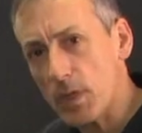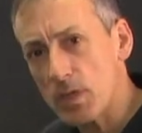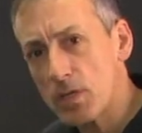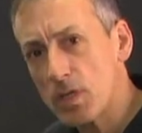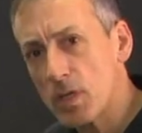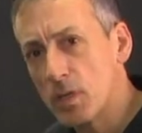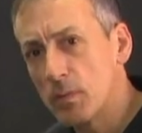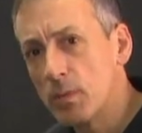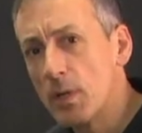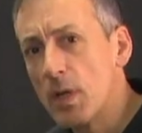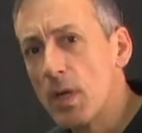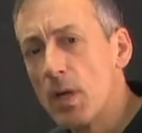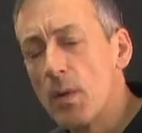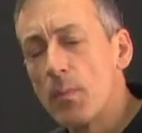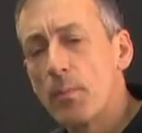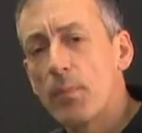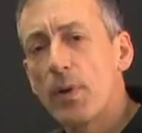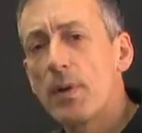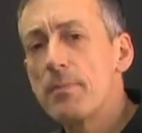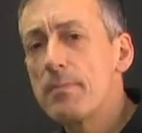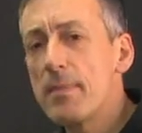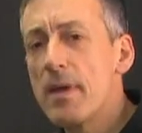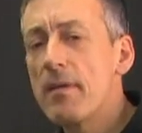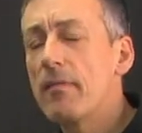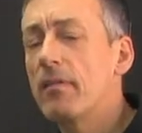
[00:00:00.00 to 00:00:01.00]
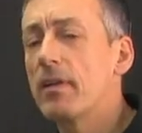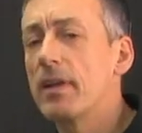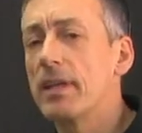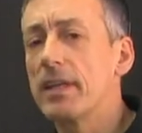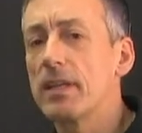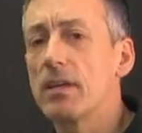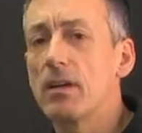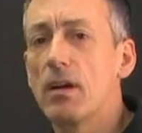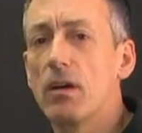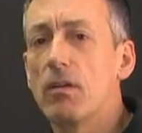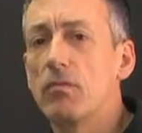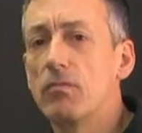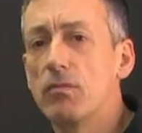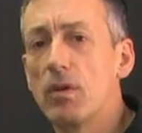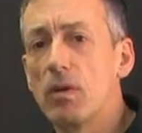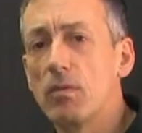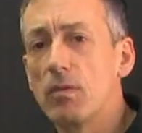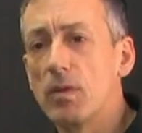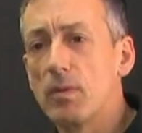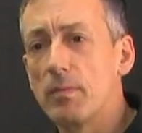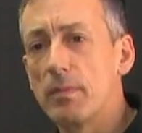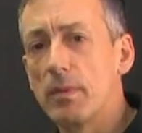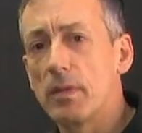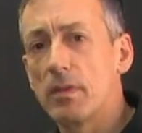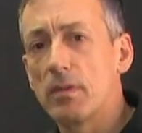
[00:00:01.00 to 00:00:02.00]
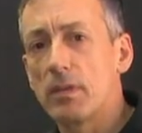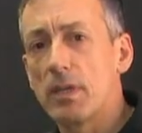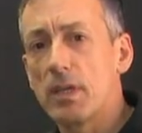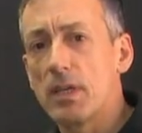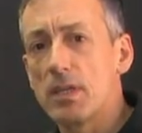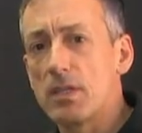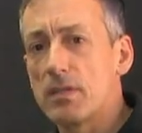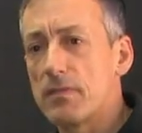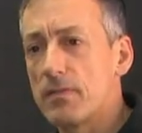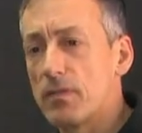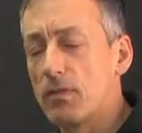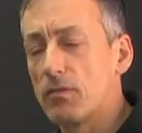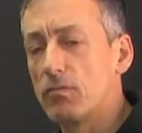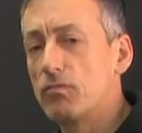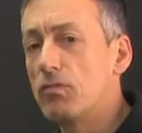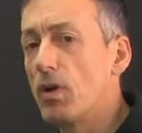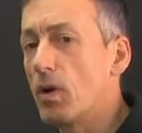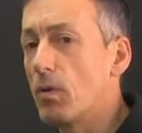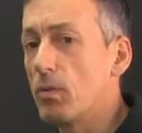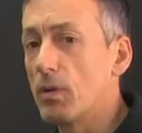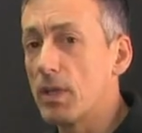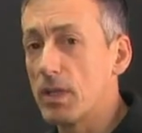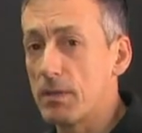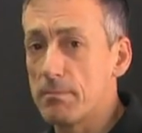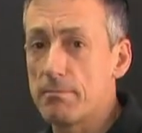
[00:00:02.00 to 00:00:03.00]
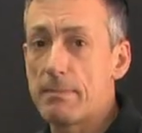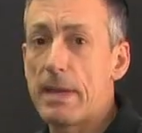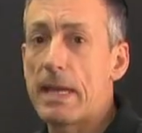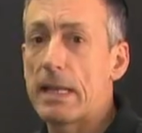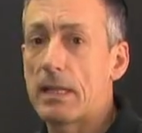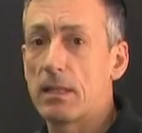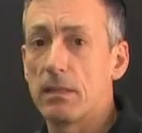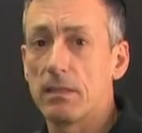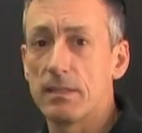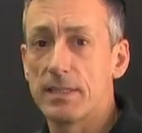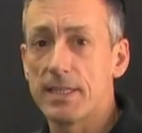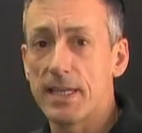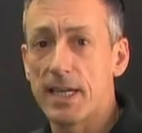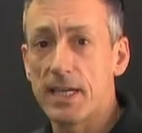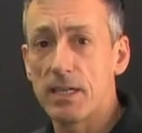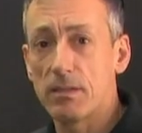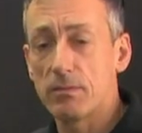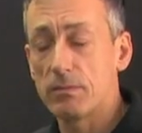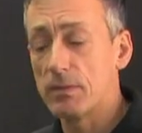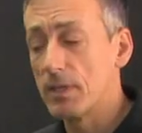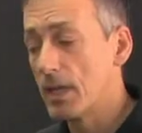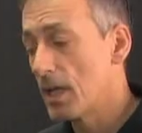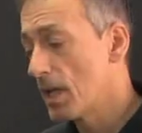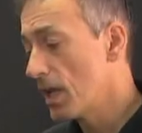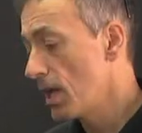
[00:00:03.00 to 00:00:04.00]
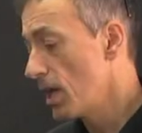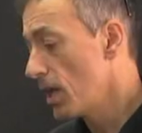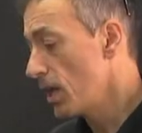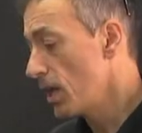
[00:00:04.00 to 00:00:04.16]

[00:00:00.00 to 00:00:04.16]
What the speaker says: So primarily a rolling mill is for rolling metal down.